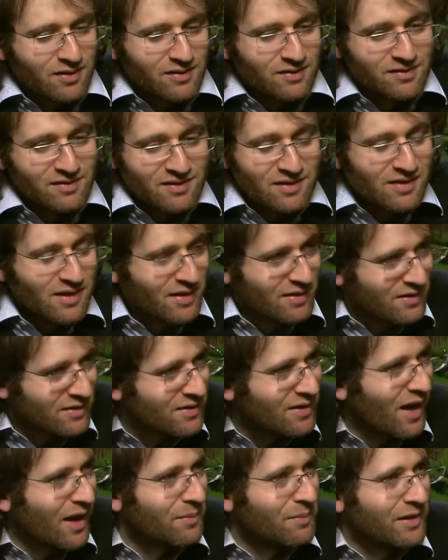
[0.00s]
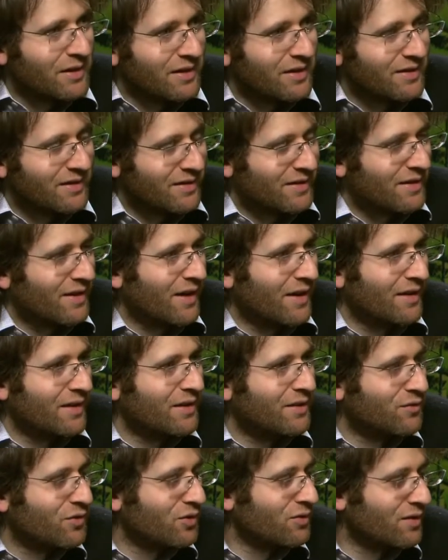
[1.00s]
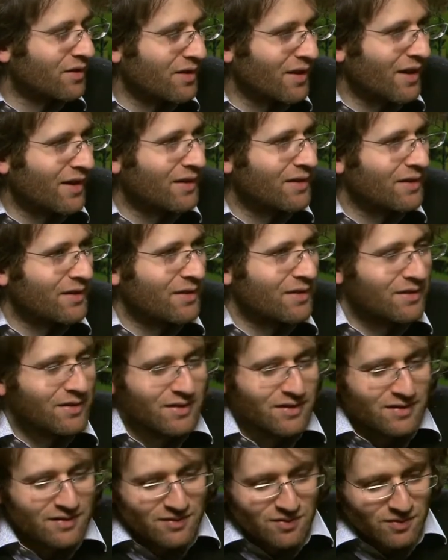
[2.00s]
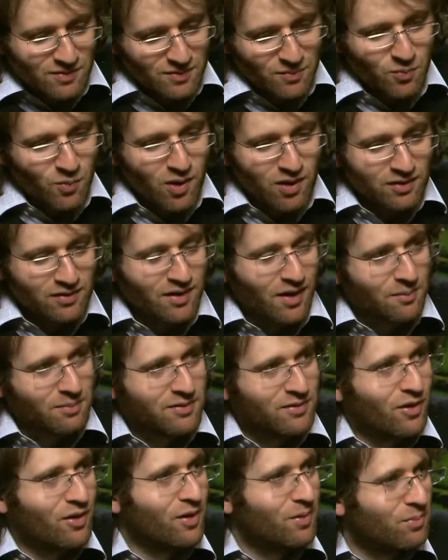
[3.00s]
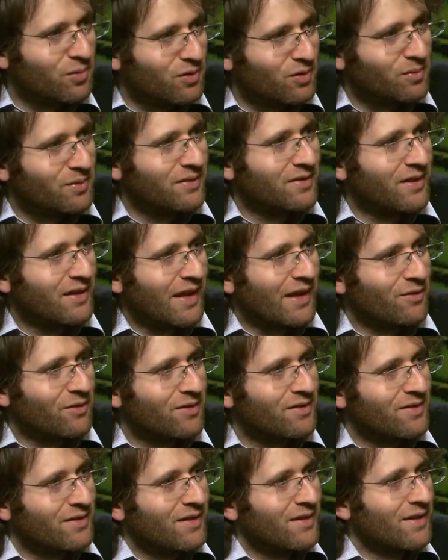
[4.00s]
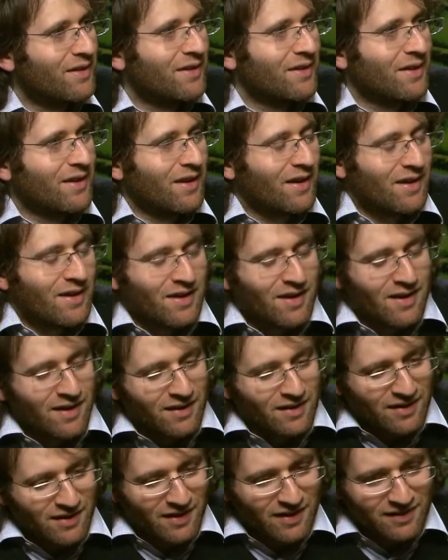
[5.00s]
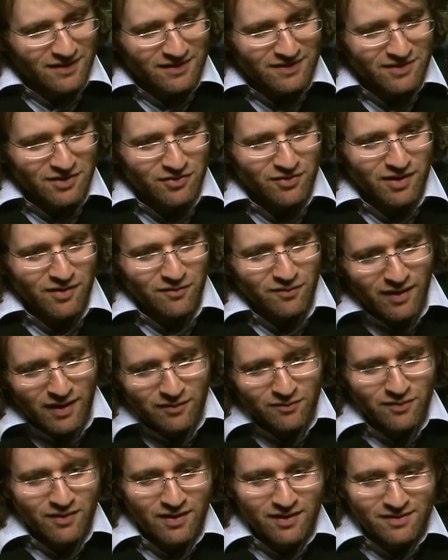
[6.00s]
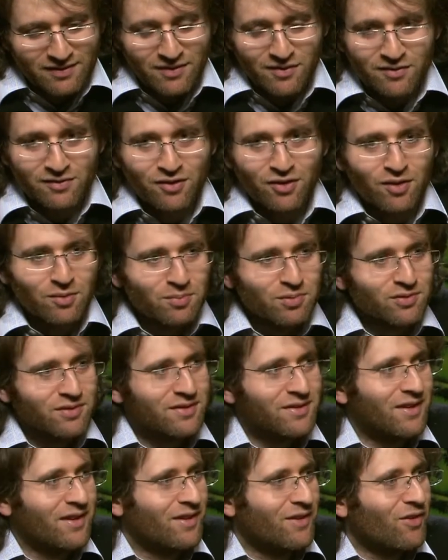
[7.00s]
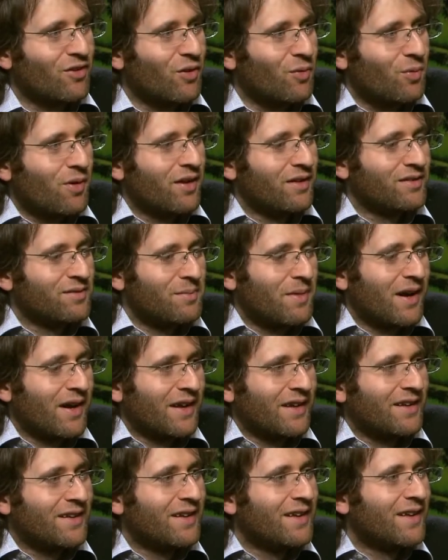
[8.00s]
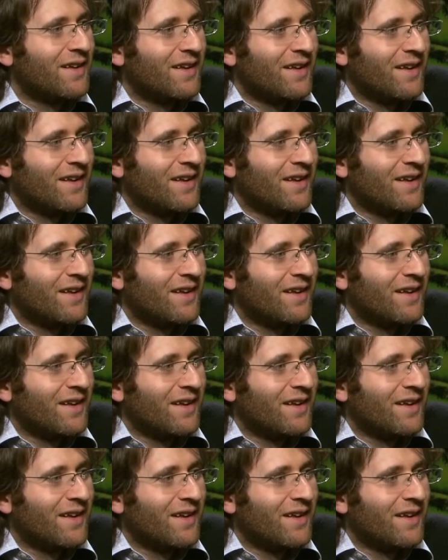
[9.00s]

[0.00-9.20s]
this is a timely interview. Today the World Cup soccer ball was announced. To great fanfare, so soccer balls are on the world's mind.